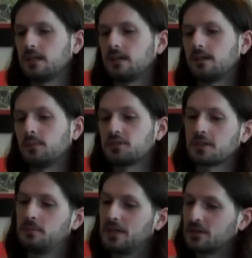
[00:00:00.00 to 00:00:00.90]
uh, much
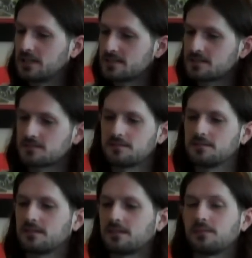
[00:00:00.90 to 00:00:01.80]
like beer is,
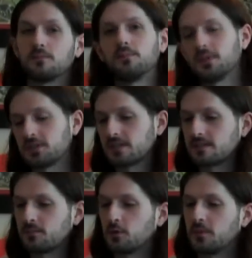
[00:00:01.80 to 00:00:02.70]
uh, much like
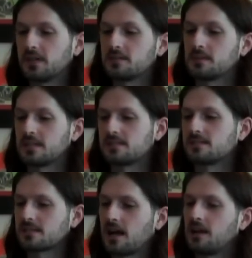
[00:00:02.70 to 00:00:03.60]
some root beer is, but this
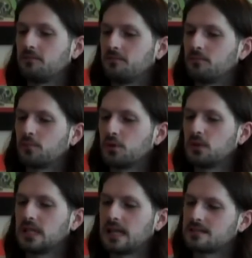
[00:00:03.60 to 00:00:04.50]
is kind of
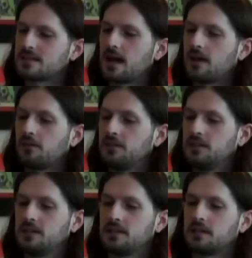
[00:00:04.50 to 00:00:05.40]
brewed in that style
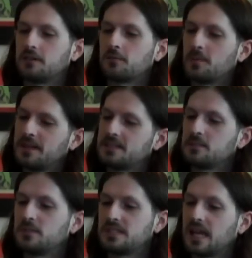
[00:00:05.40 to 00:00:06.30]
uh,
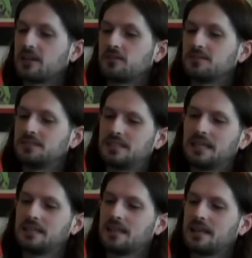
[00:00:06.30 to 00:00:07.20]
fermented botanical
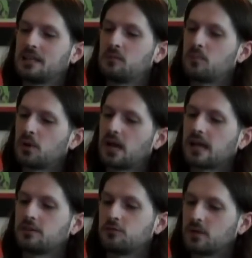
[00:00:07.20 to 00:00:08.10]
dandelion and
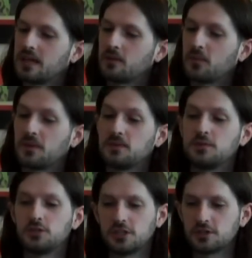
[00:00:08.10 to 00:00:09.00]
burdock drink with
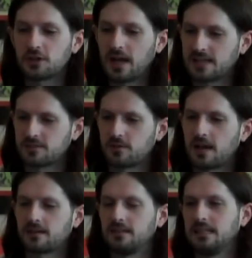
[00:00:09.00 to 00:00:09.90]
ginger
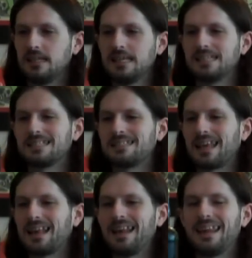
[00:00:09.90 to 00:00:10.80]
extract. This is
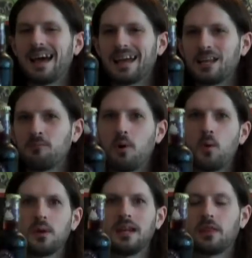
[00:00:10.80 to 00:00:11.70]
a
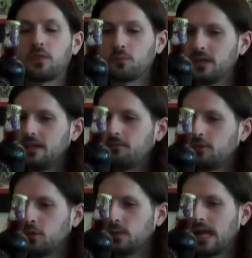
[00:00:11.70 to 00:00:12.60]
9.3
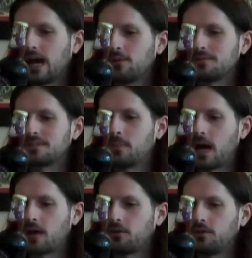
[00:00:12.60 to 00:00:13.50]
fluid ounce
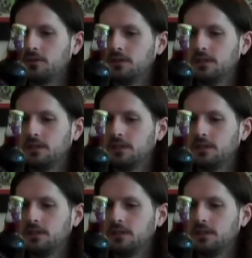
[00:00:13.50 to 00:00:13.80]
bottle,